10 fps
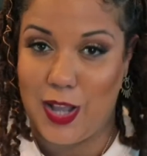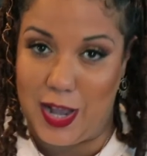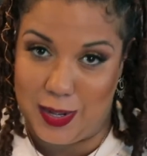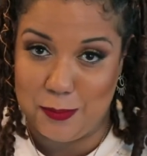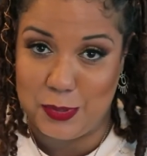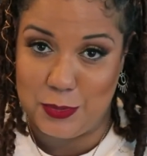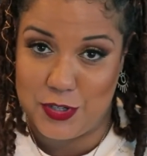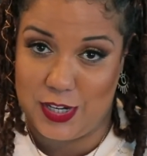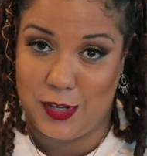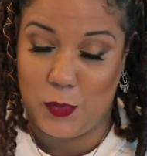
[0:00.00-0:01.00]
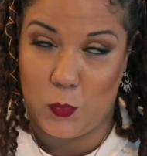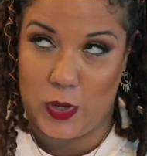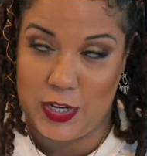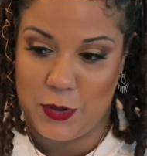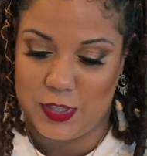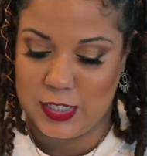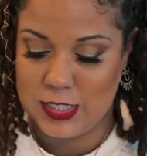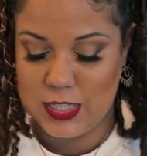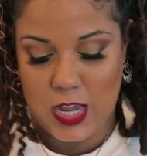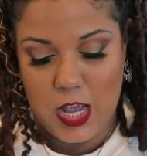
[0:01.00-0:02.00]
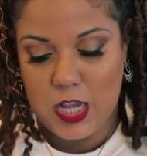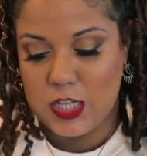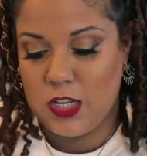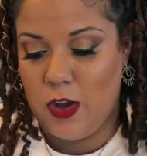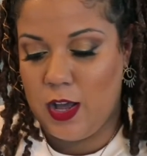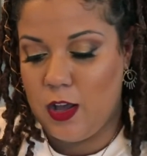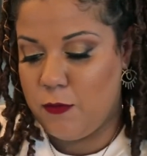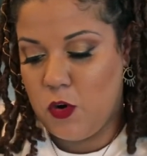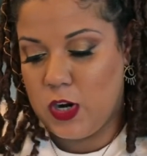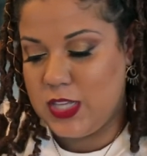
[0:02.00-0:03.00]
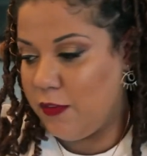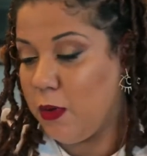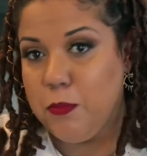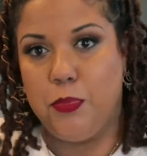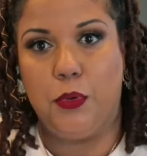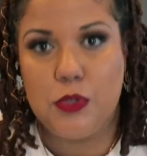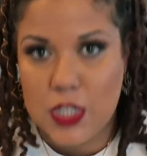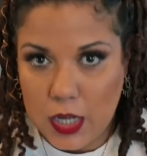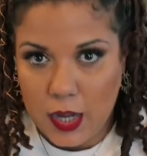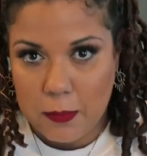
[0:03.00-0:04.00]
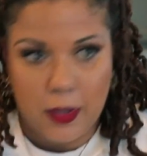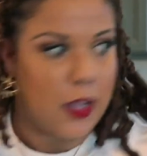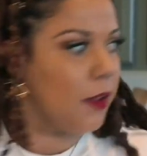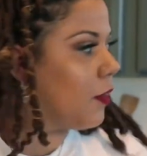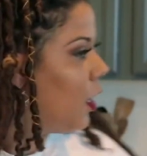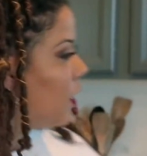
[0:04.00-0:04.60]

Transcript: I'm bougie. We know this. So I, of course, have a bougie cake pan.